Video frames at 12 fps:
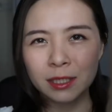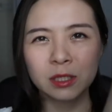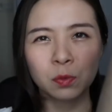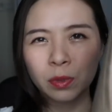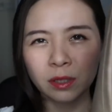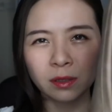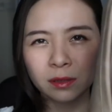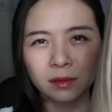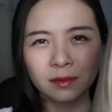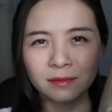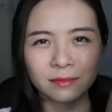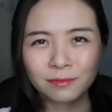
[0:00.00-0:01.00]
this
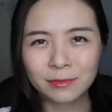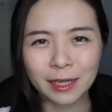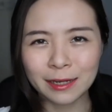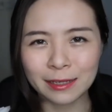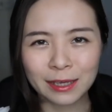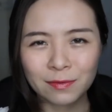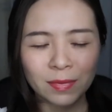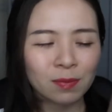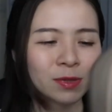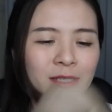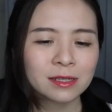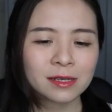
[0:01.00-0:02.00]
will kind of give me
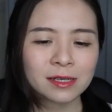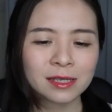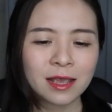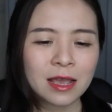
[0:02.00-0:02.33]
blisters.